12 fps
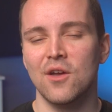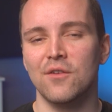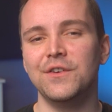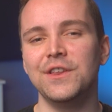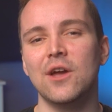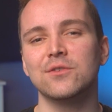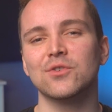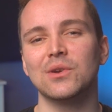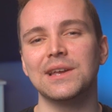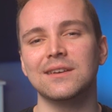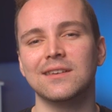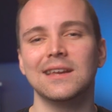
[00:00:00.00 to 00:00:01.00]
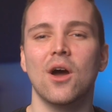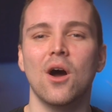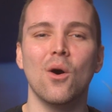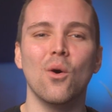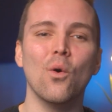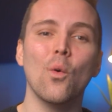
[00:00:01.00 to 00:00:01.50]
Videos on LinkedIn
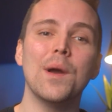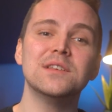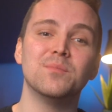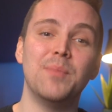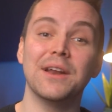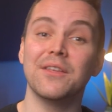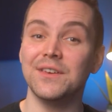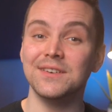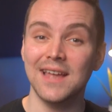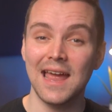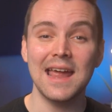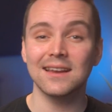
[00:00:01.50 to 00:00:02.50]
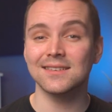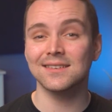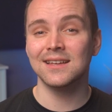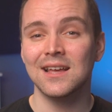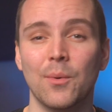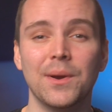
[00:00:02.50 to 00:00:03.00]
are always better than text
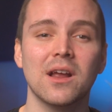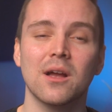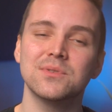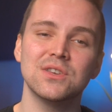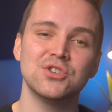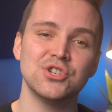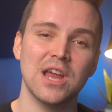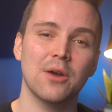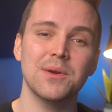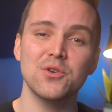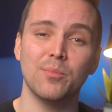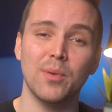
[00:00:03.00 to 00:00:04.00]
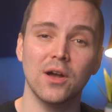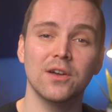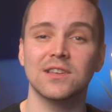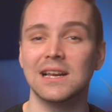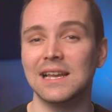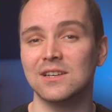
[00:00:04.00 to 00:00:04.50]
when it comes to sharing your
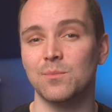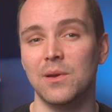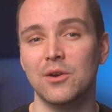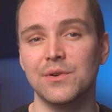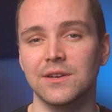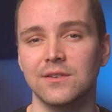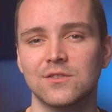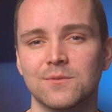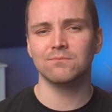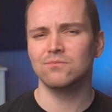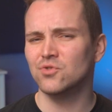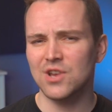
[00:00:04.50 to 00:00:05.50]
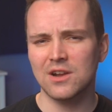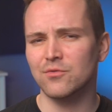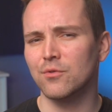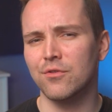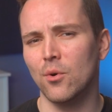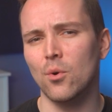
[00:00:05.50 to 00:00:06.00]
personal experience,
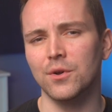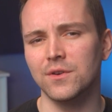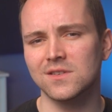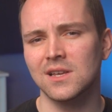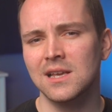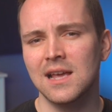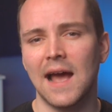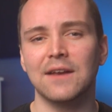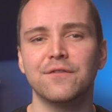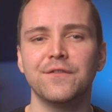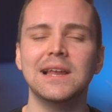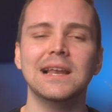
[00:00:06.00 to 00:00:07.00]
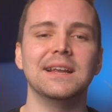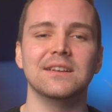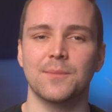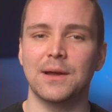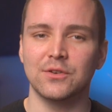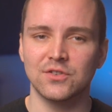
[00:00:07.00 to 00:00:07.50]
general thoughts, and
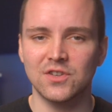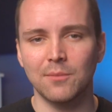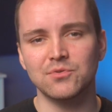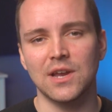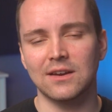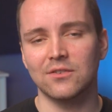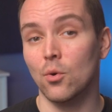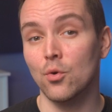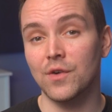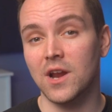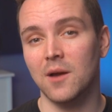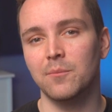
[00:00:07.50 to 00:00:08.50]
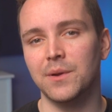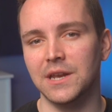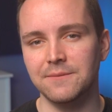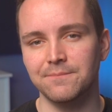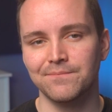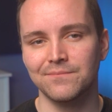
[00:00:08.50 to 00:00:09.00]
feelings about a subject or a
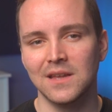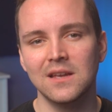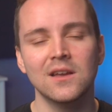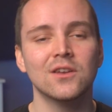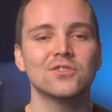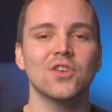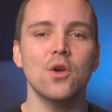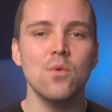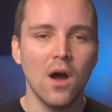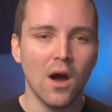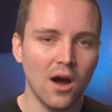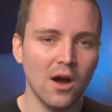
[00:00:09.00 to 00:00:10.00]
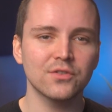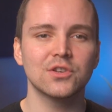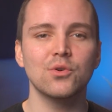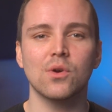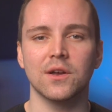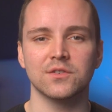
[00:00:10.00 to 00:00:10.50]
company. So ask
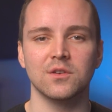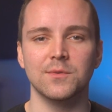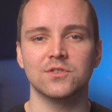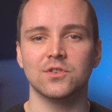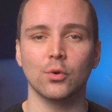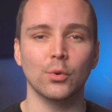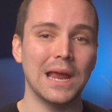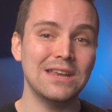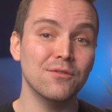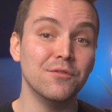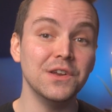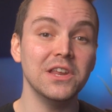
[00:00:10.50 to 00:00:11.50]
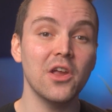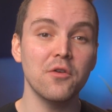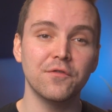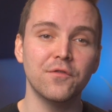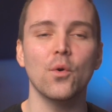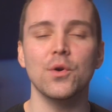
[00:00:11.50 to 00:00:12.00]
your customers to create a video
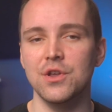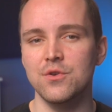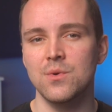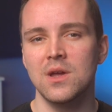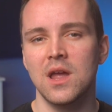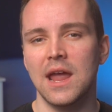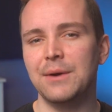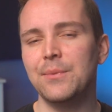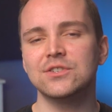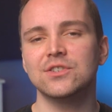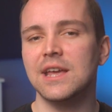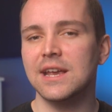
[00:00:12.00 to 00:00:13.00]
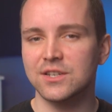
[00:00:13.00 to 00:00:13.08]
for you in which they